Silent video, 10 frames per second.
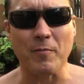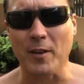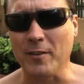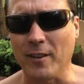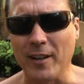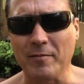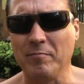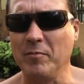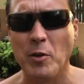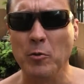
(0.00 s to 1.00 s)
It's like
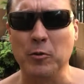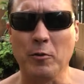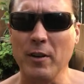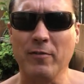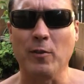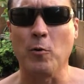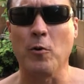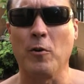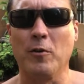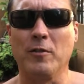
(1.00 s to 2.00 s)
2-3
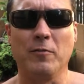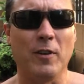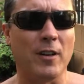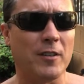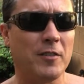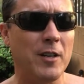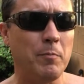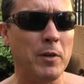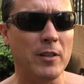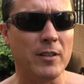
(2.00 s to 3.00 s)
floors of
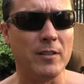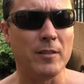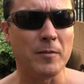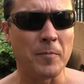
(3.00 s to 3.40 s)
cheap goods.